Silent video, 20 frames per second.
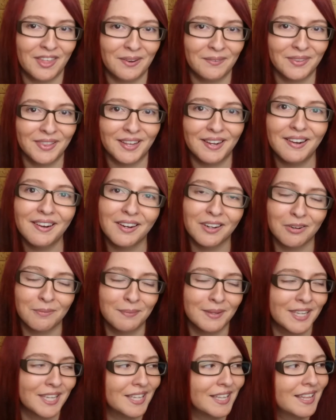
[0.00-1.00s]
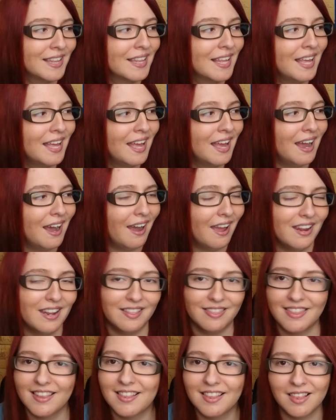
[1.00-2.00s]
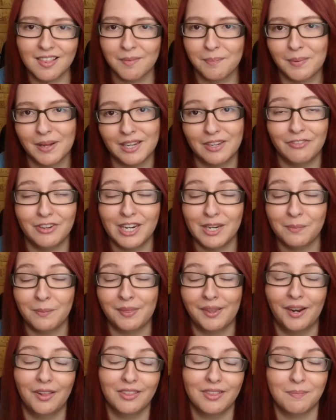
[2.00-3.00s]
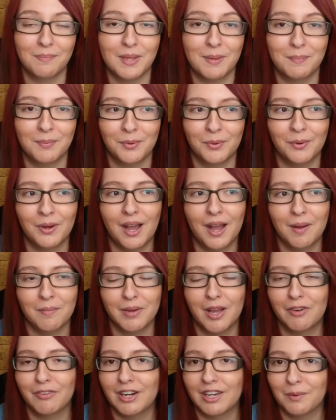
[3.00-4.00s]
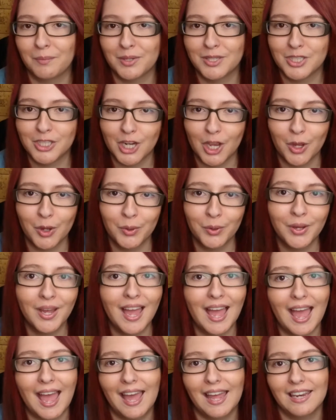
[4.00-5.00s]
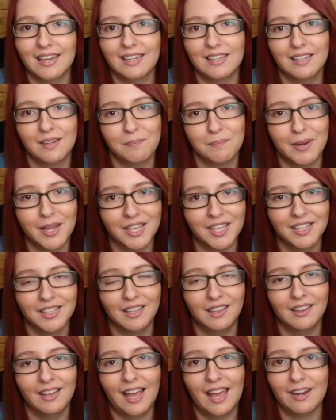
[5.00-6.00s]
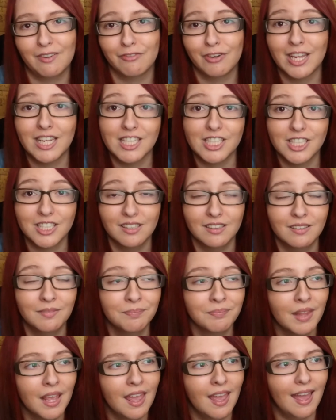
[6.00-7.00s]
That was hard because I did this as a buddy read with lots of people. I read it with Joe and Michael and Rachel.